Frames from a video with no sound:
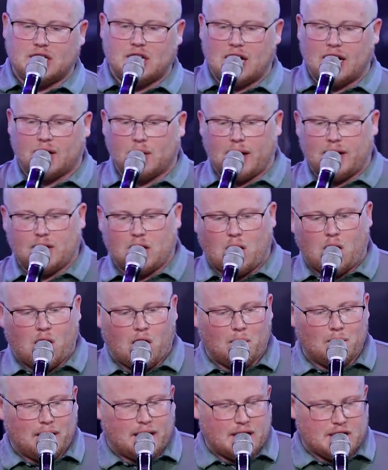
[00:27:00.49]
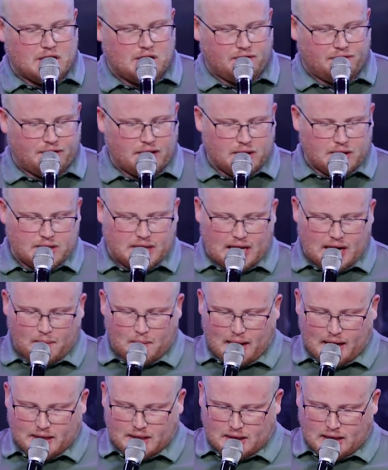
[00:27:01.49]
to decorate the home because she feels that it
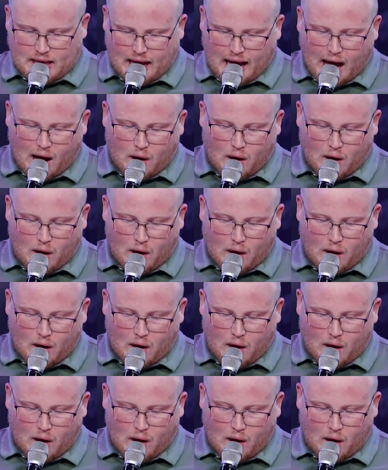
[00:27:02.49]
makes the